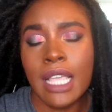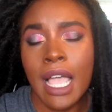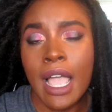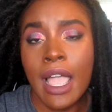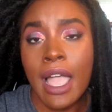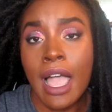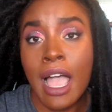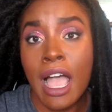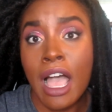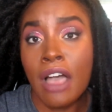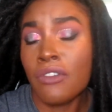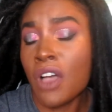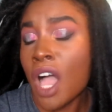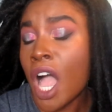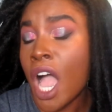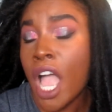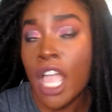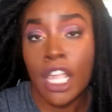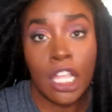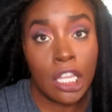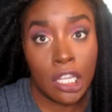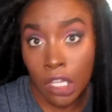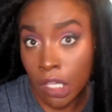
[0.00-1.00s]
I have,
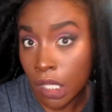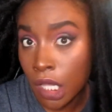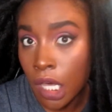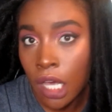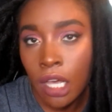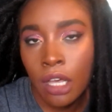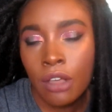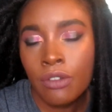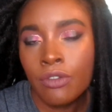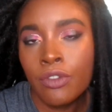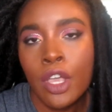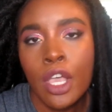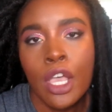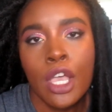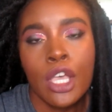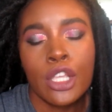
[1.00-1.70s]
I love.